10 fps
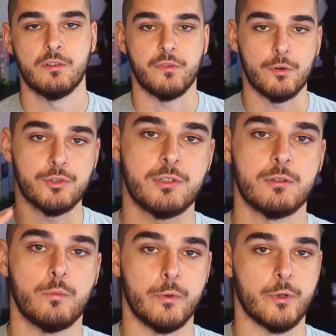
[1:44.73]
First,
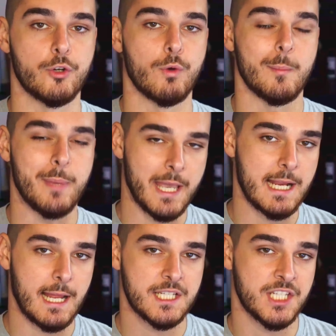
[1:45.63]
we were going to run paid
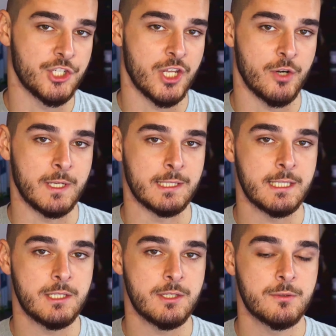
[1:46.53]
ads to generate
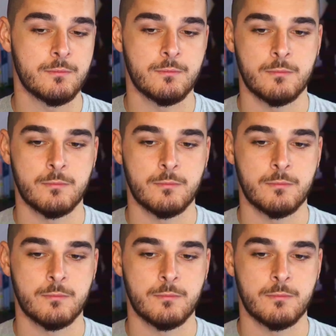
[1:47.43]
leads.